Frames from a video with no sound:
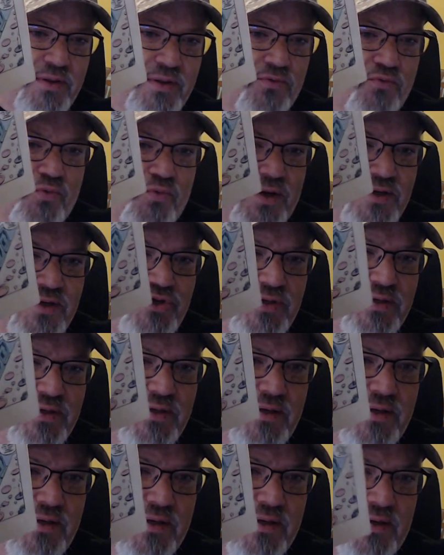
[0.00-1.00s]
the
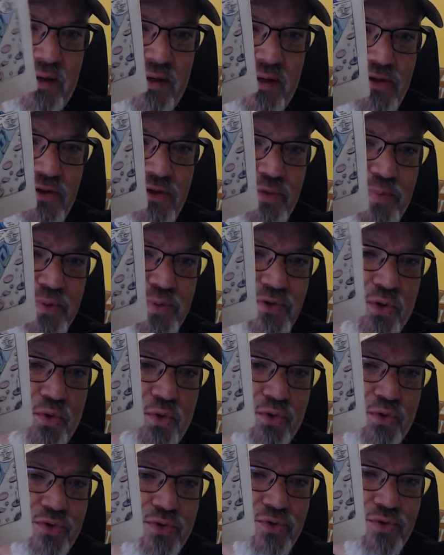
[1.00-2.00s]
Russian super
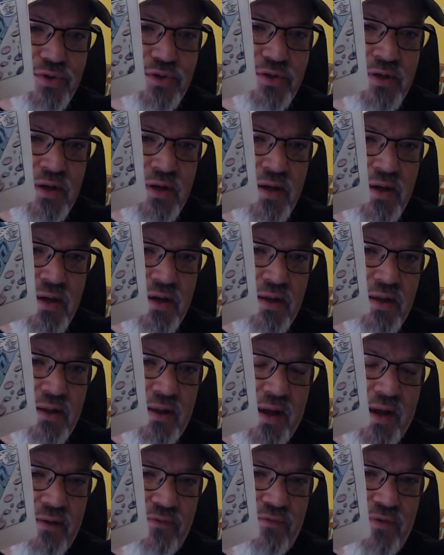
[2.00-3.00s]
soldiers
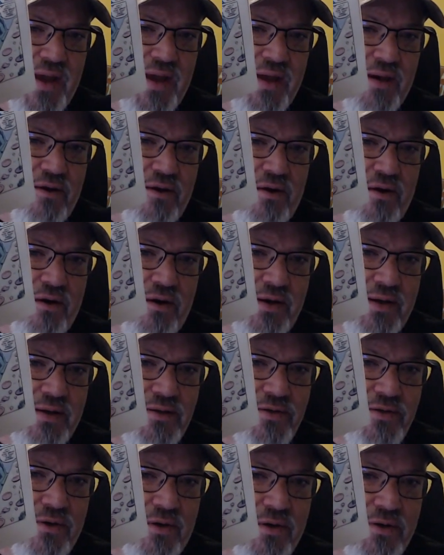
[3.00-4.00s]
like Vanguard
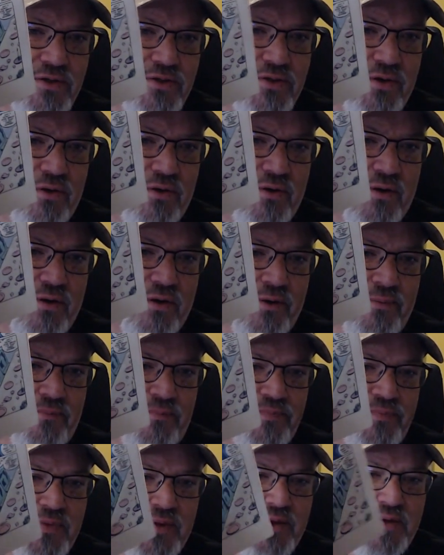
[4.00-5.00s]
and Darkstar.
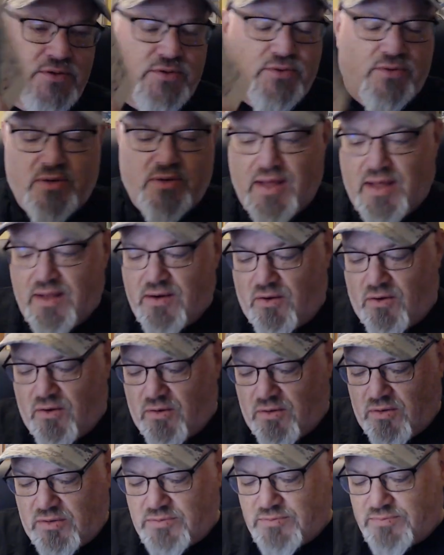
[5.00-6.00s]
So they're not
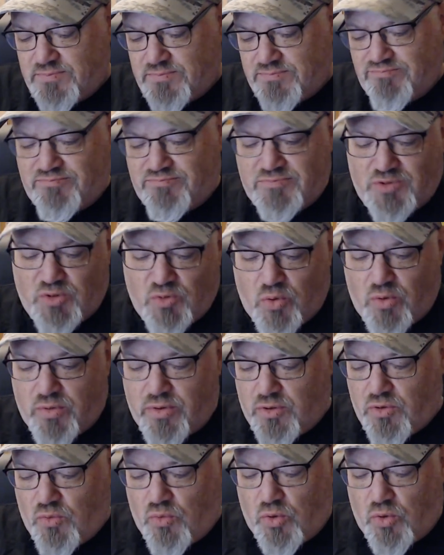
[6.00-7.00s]
all
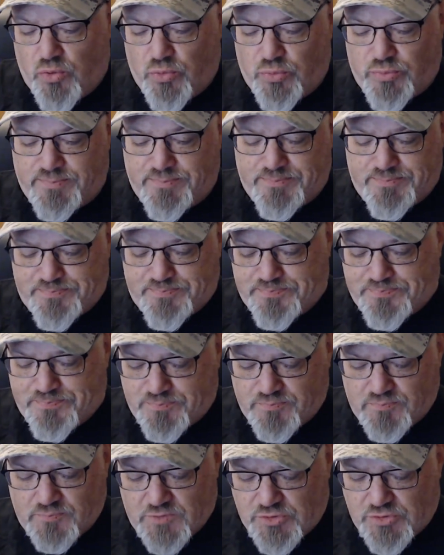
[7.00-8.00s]
quote-unquote
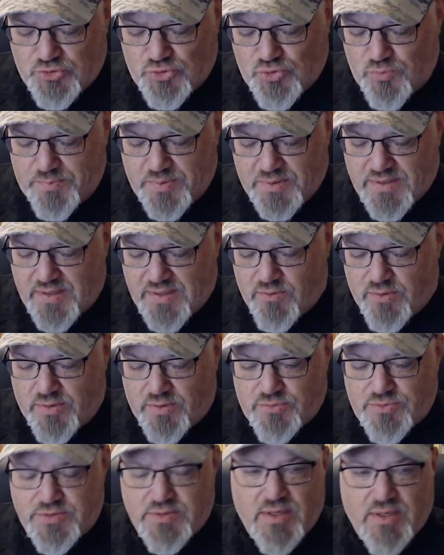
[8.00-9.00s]

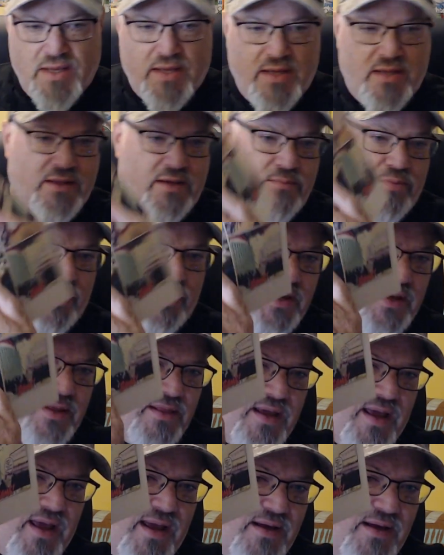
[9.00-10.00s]
superheroes. They bring in
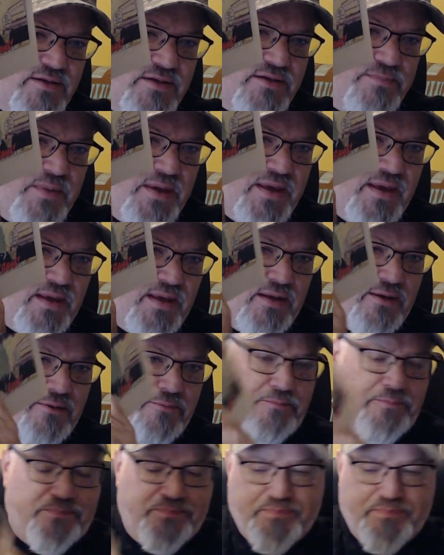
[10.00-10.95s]
the X-Men.